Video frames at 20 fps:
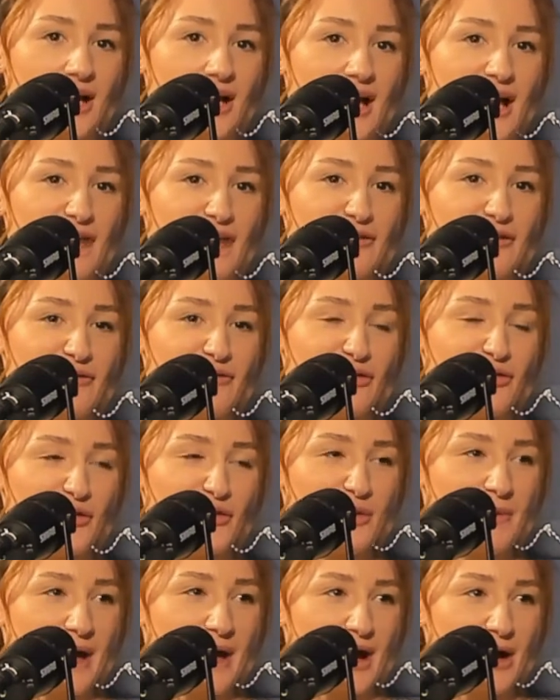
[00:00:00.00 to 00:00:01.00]
Have you ever thought
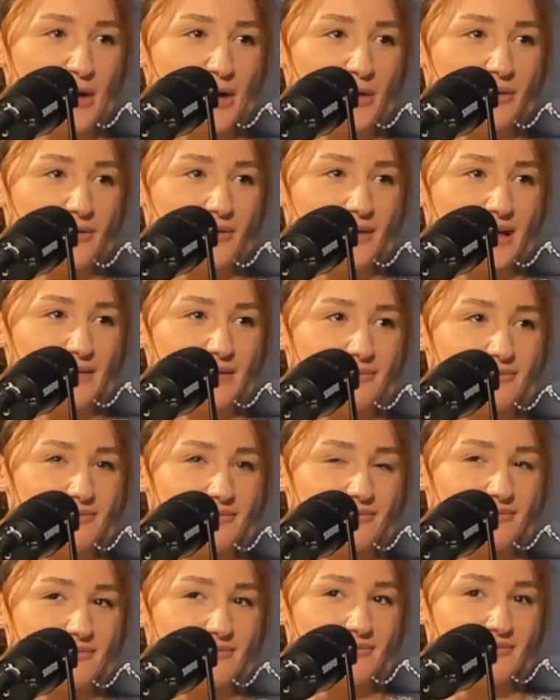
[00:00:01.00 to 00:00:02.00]
about like
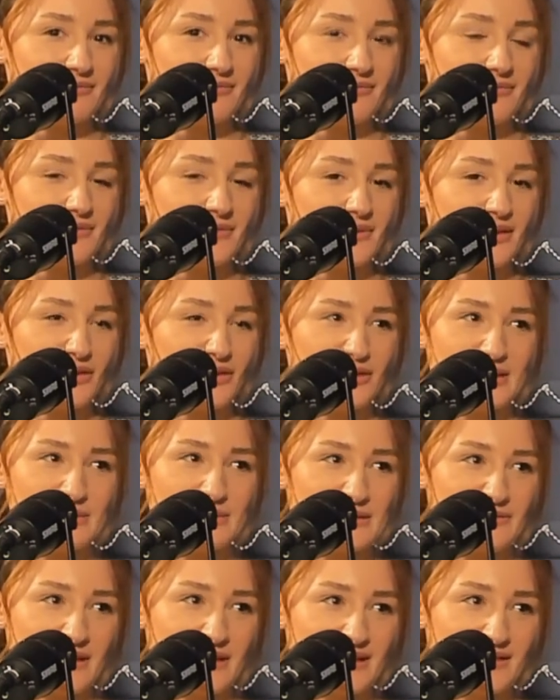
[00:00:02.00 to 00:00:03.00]
the
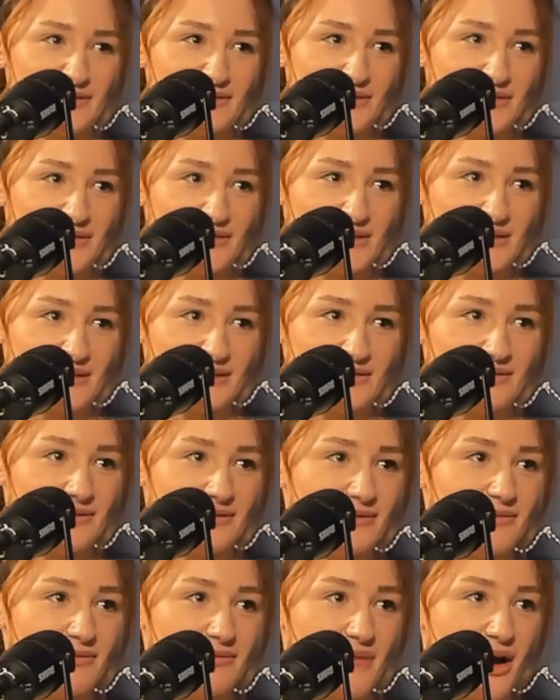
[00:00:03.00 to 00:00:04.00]
Christmas festivals
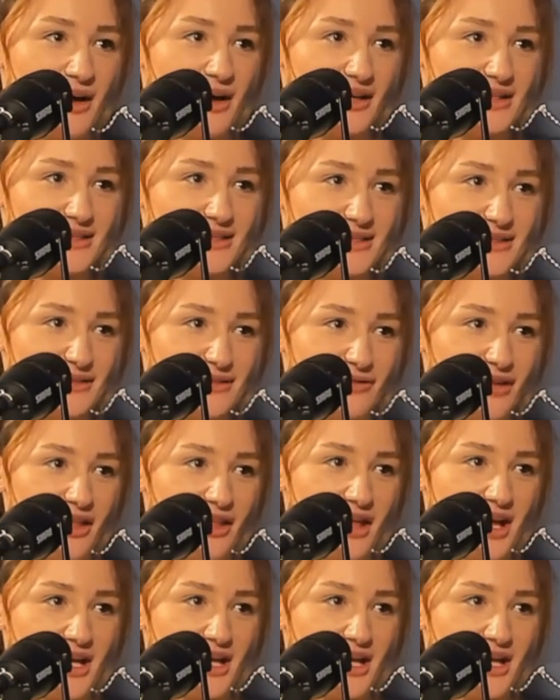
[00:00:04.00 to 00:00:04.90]
and markets and stuff like that?